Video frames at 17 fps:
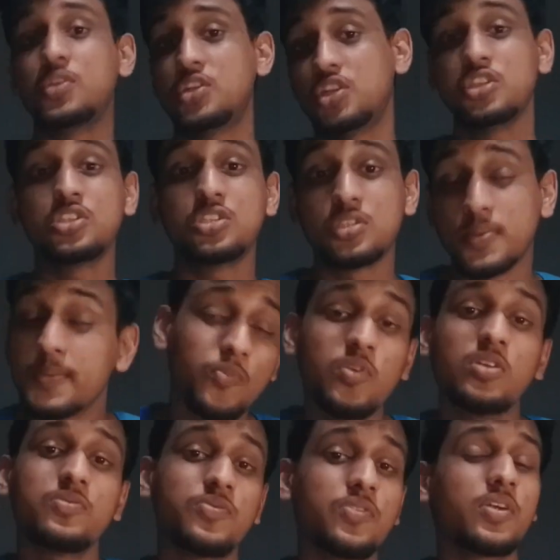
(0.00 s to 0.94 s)
which is
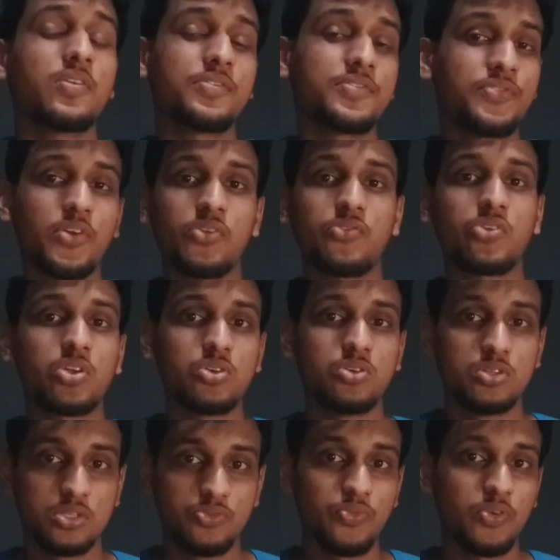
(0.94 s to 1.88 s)
very
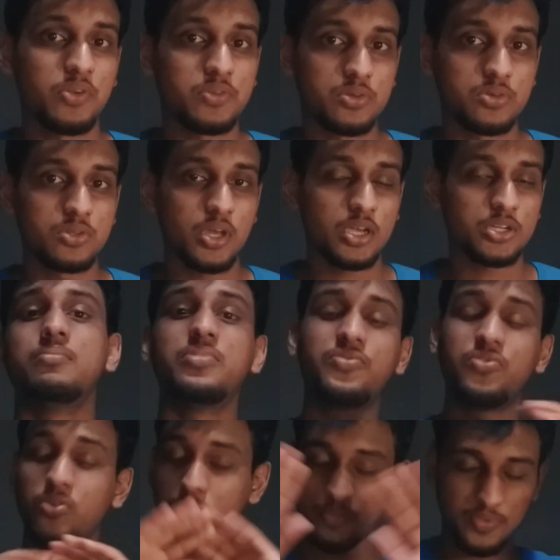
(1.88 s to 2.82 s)
good, very good actually.
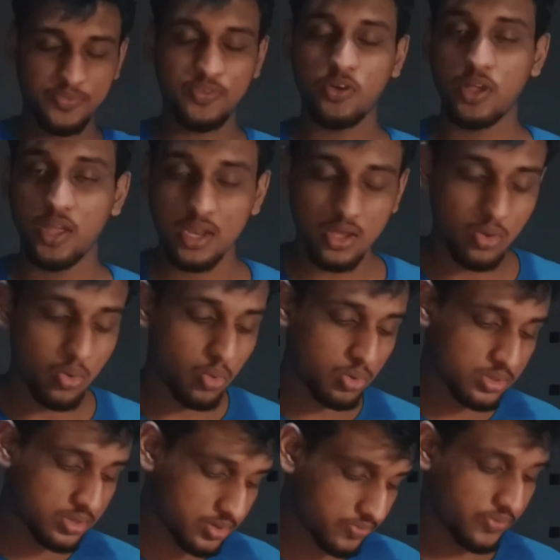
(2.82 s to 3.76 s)
Before getting
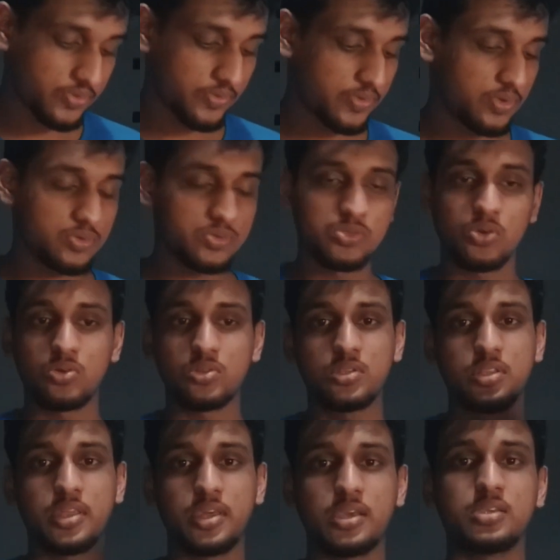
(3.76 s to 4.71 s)
all the reviews, all
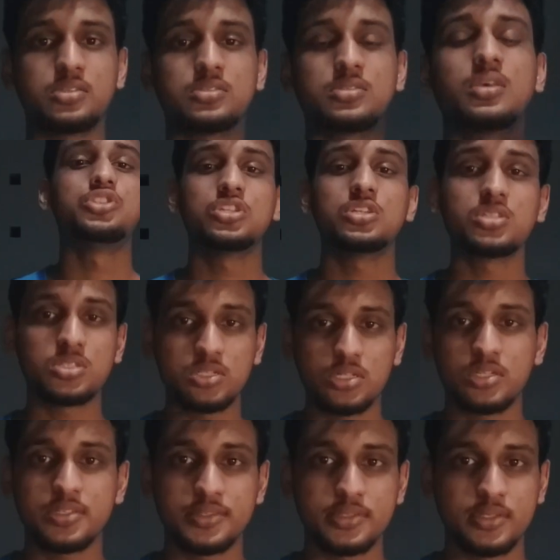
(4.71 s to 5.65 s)
the things, just
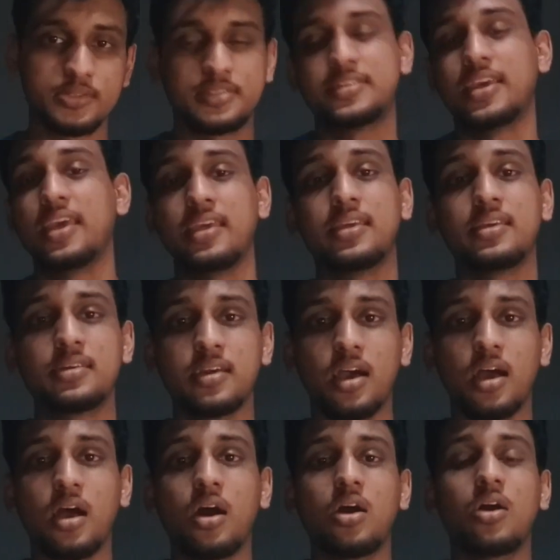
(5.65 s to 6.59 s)
let's take
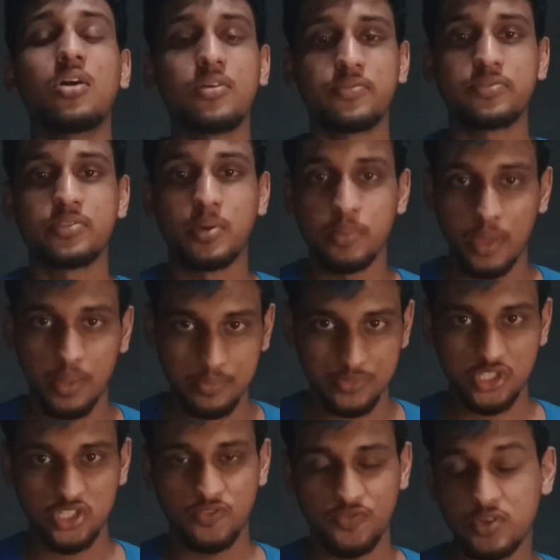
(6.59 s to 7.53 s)
off the
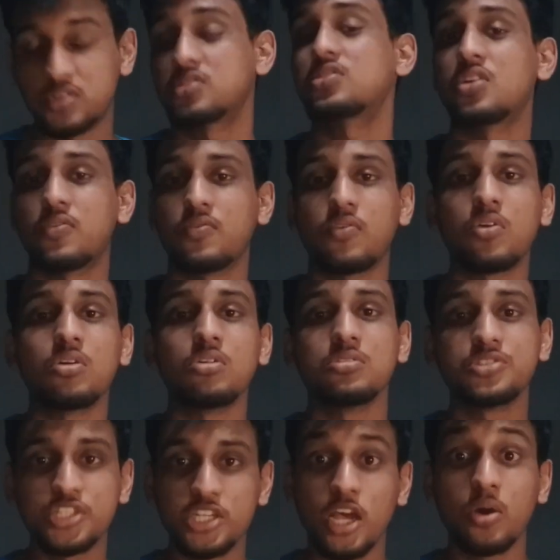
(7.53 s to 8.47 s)
memes first of all,
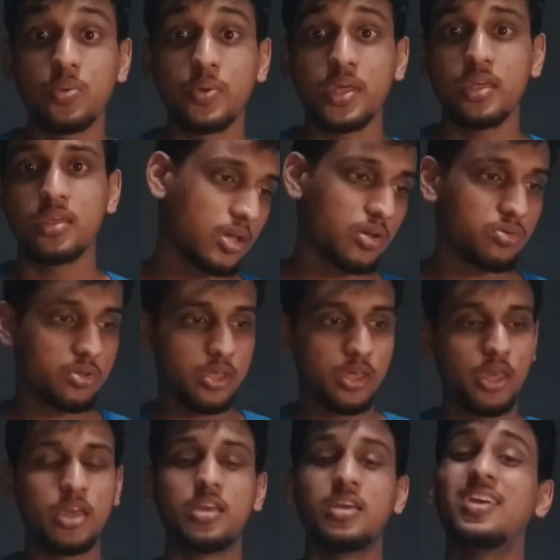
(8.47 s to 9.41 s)
shall we?
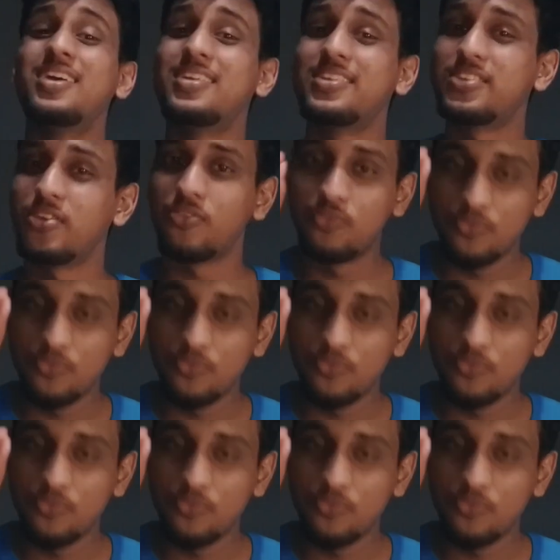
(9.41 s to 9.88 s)
Okay. So the